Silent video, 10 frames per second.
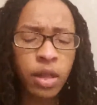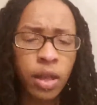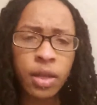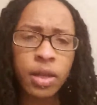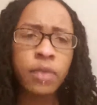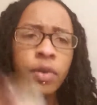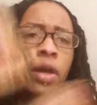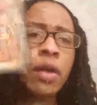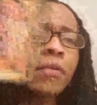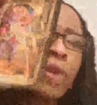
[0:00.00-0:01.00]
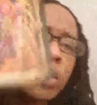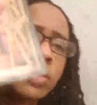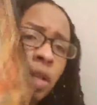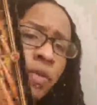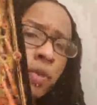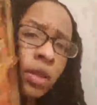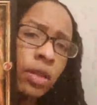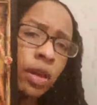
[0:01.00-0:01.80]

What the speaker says: it involves definitely